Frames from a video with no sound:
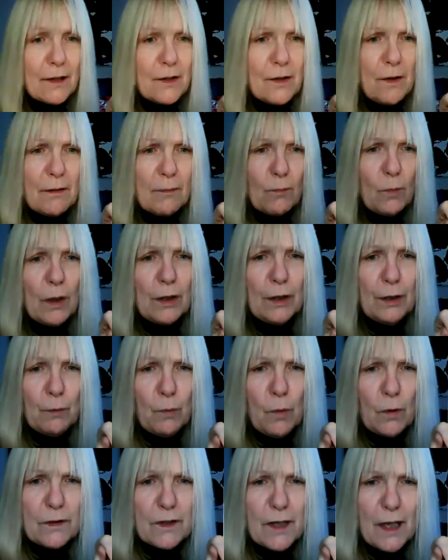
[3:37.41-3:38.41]
You, well, you,
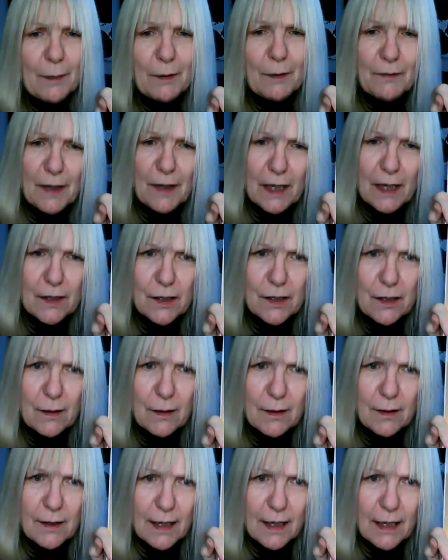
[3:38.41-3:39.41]
what time of year do
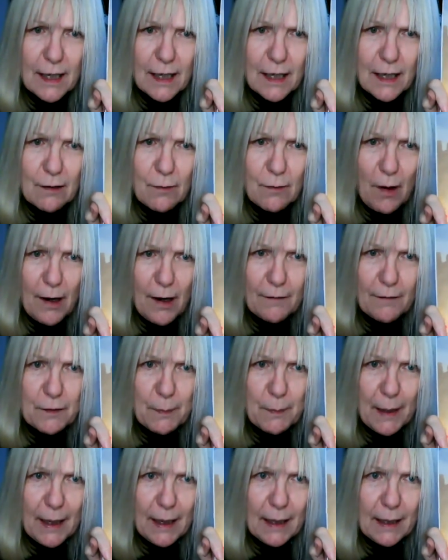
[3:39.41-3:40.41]
you think he
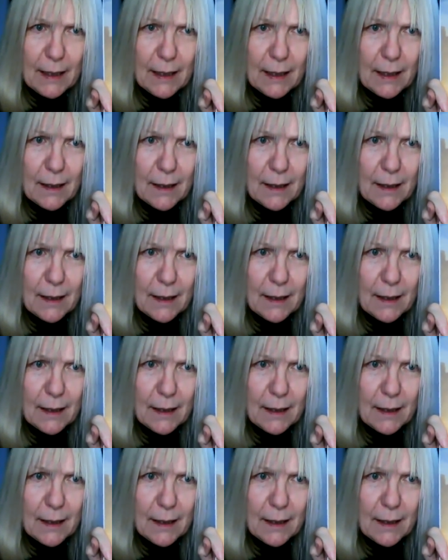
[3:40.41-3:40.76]
arrived back?